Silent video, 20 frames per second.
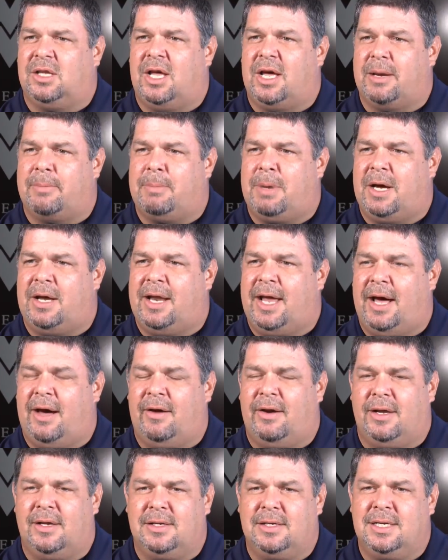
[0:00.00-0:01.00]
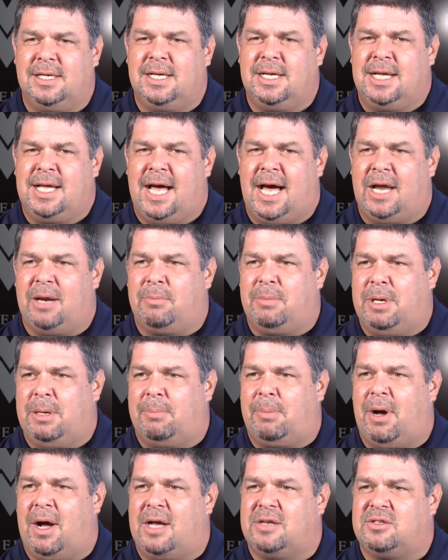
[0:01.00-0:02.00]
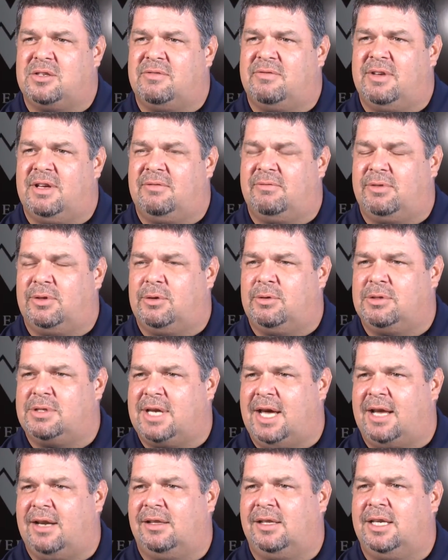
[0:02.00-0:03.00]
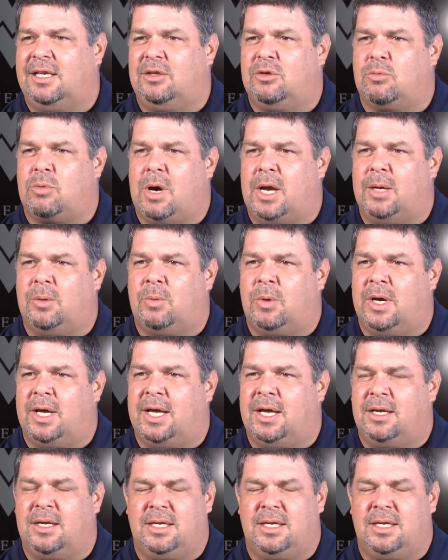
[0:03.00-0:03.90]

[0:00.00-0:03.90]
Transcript: lot about how to how to be a positive influence, how to lead the right way,